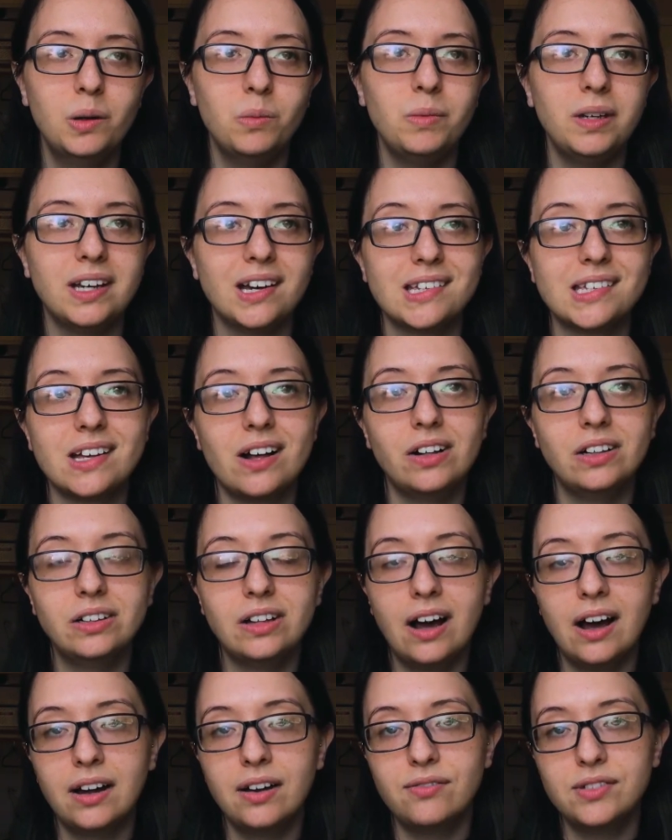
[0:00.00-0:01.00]
because a
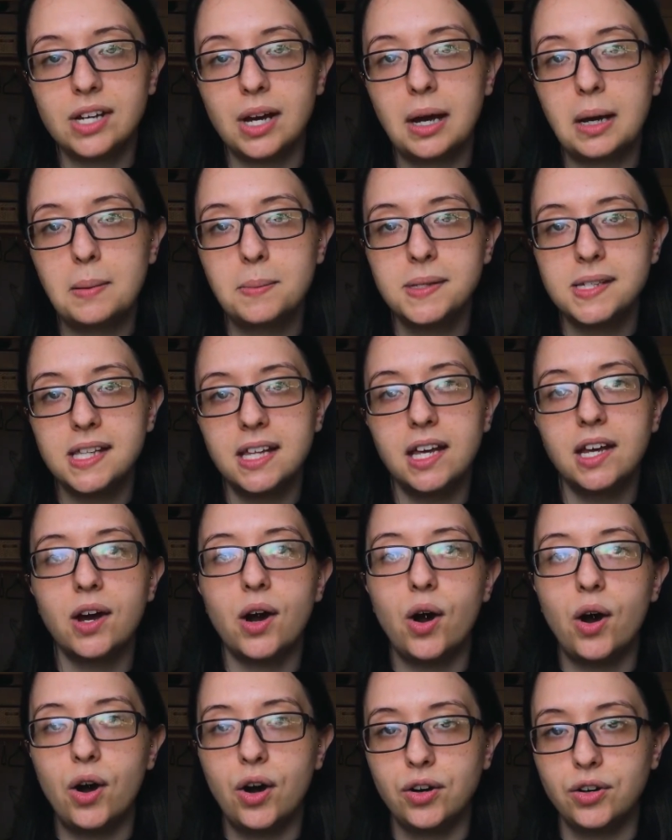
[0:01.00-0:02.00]
lot of times
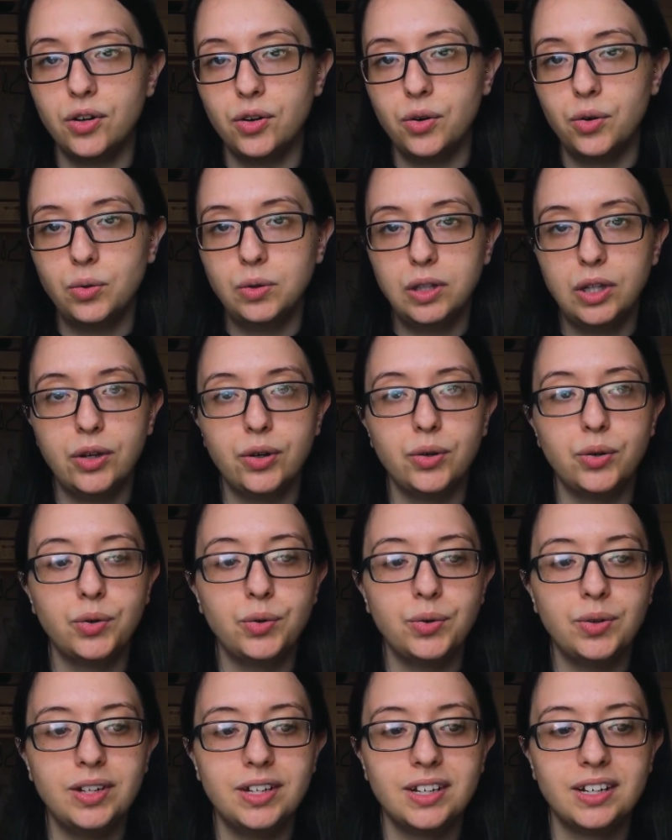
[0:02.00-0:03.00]
they
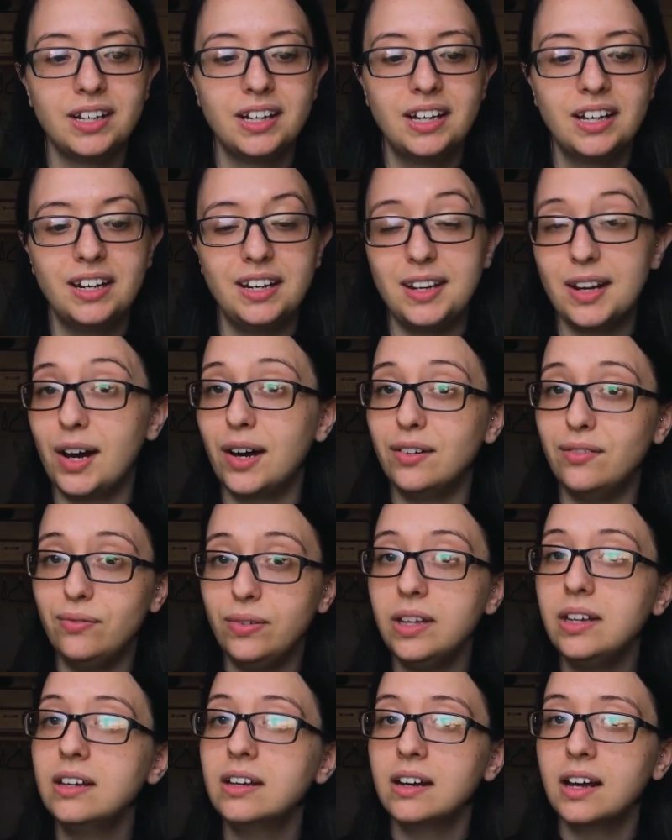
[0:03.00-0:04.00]
auto-load
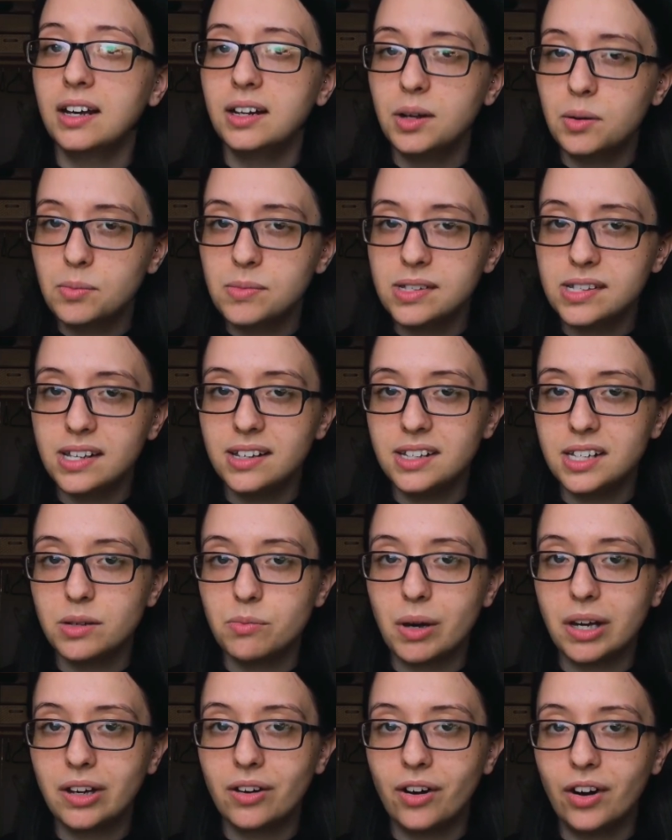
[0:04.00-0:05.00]
non-vegan items into
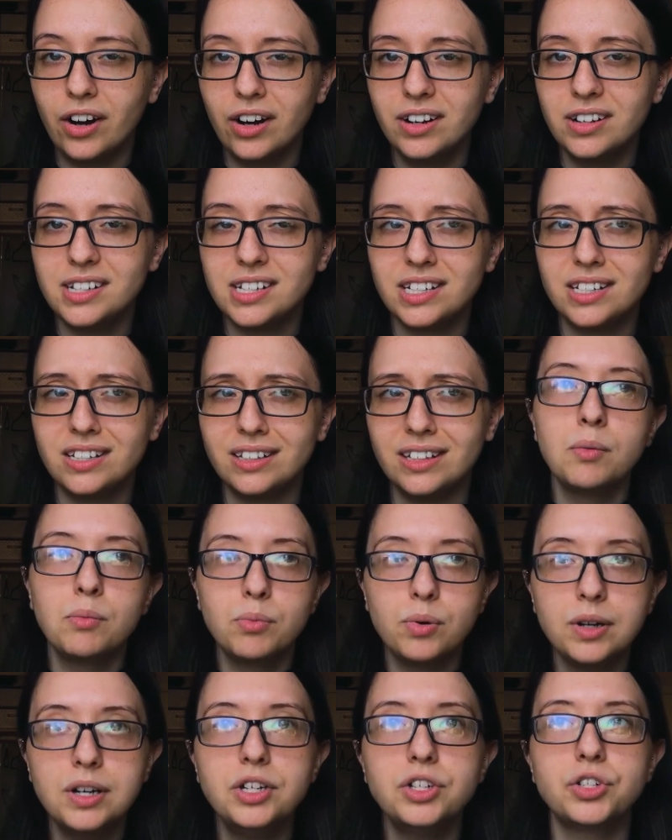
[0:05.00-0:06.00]
my cart.
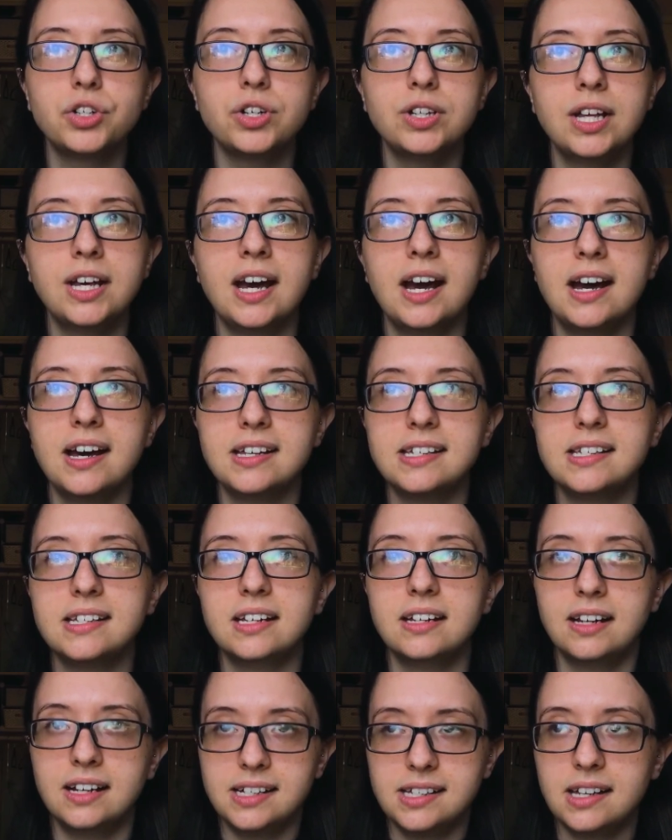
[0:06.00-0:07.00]
Pretty sure they asked
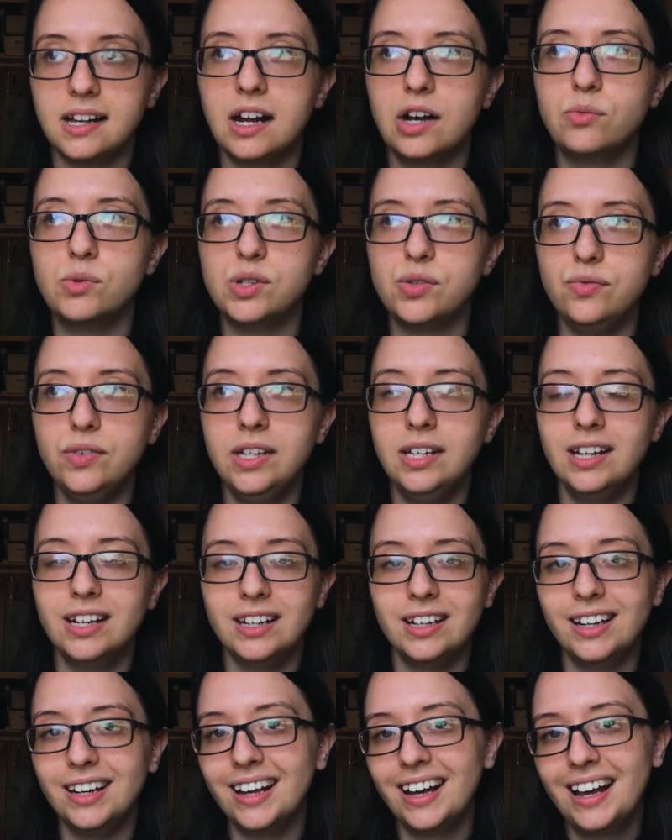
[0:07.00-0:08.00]
and I said I was
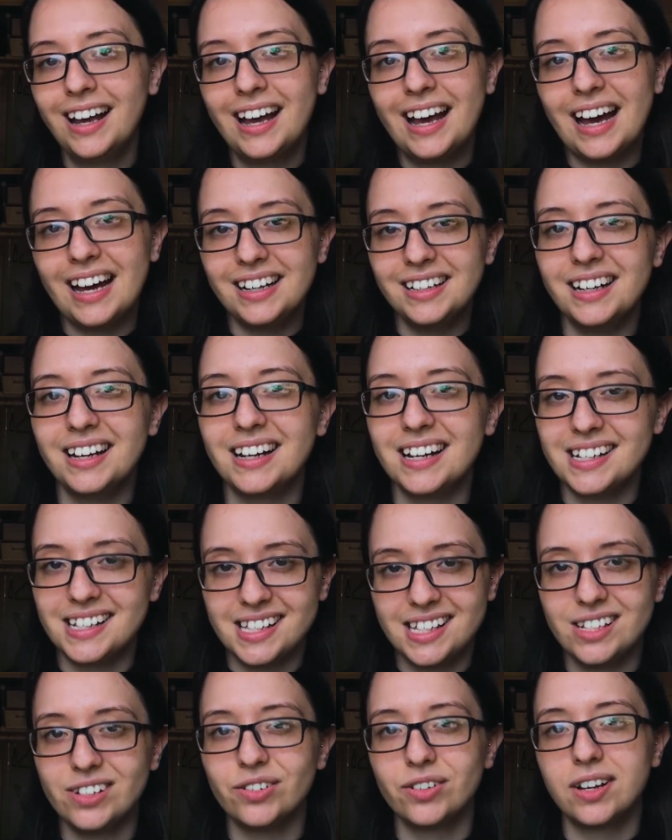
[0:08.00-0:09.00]
vegan, and yet I
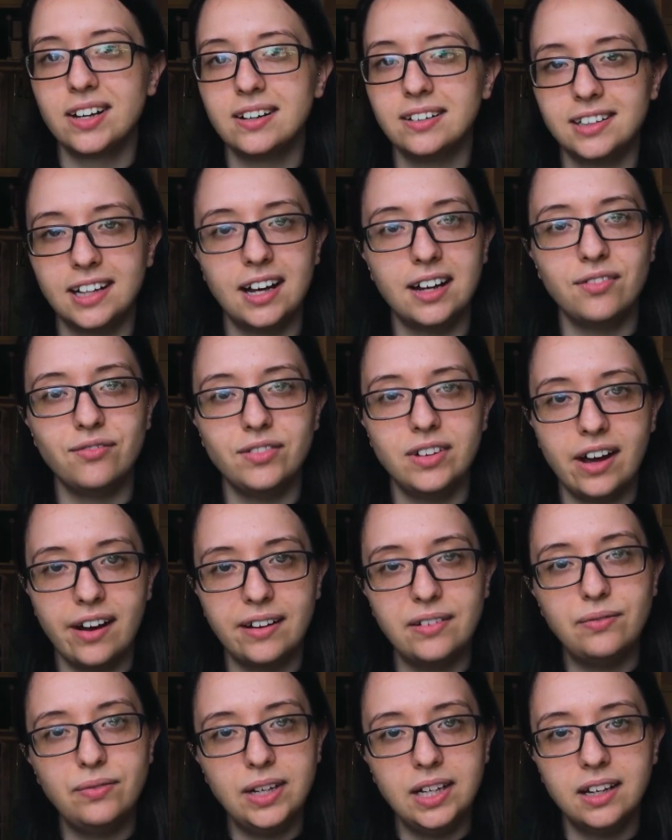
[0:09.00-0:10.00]
still get a lot of
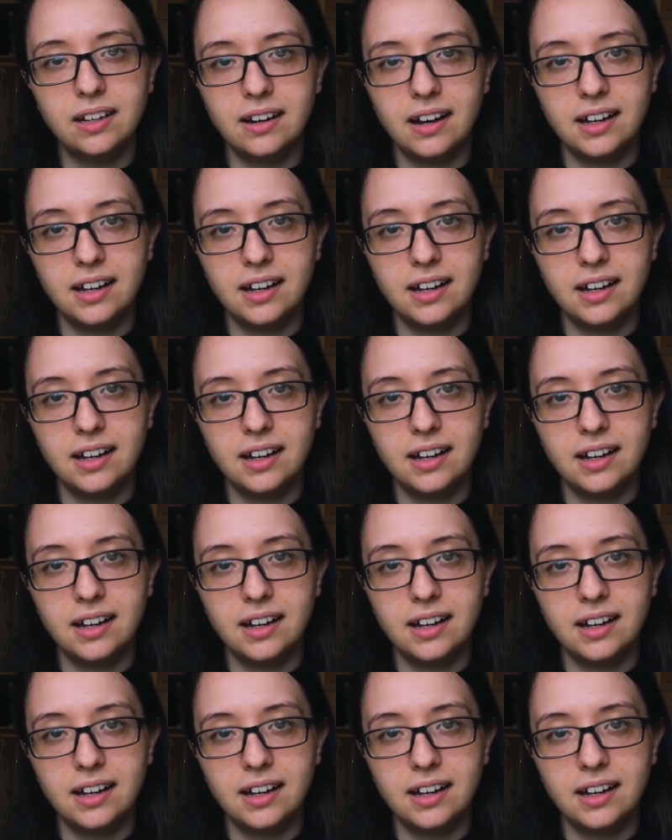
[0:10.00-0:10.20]
non-vegan